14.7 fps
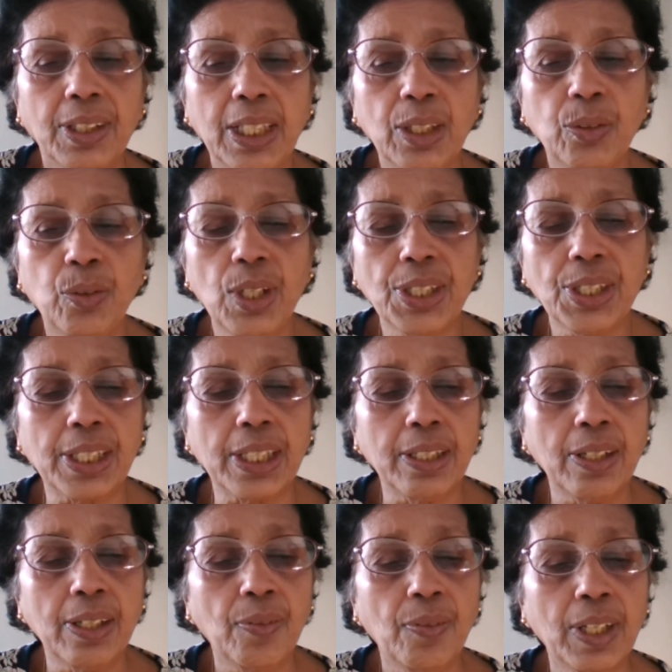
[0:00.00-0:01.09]
equation,
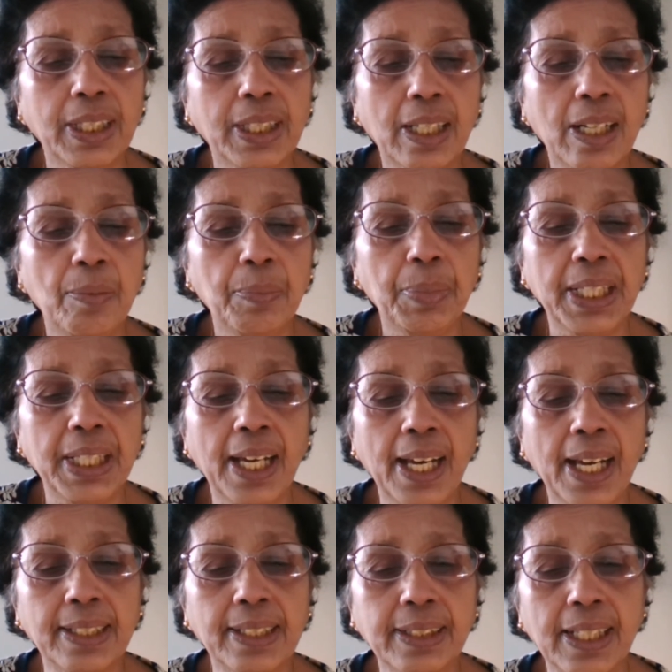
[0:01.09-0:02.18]
what the company
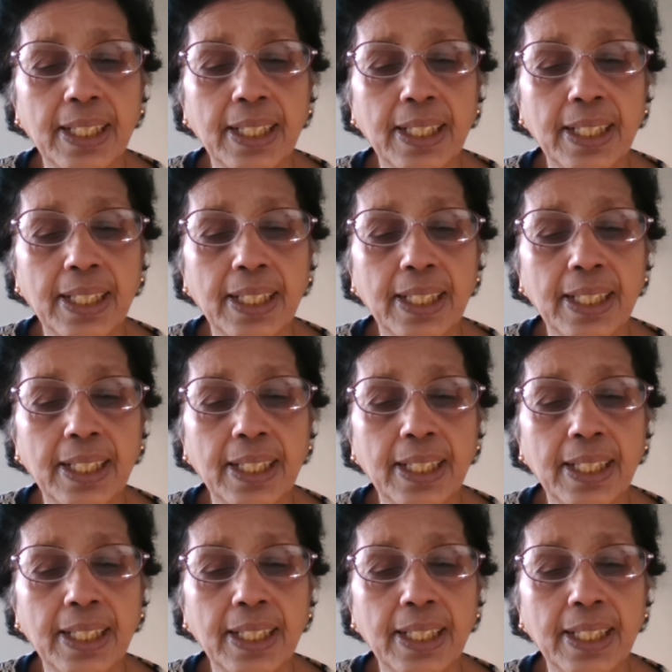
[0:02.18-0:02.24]
has,